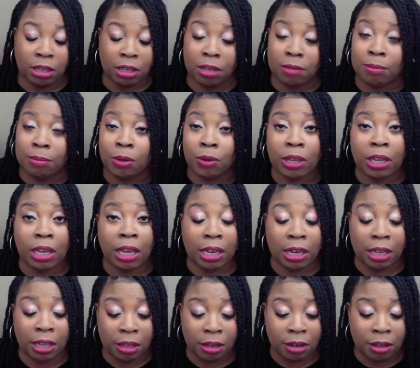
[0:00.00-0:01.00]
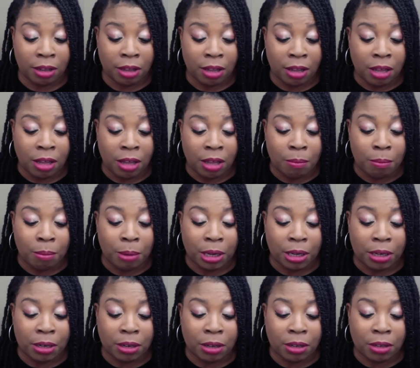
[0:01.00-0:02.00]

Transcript: communicating it. But